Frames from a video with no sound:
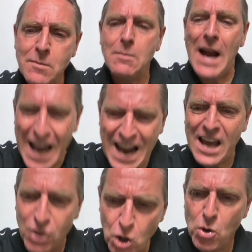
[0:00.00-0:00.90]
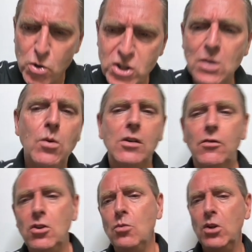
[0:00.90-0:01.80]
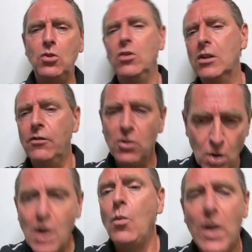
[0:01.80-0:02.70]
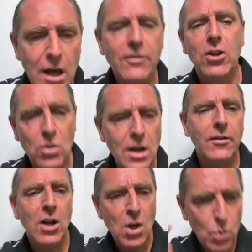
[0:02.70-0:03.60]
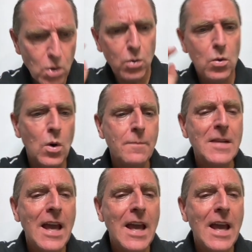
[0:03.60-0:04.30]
Remember, the OG works for you. We do this for you. We love it. You love it. Woo!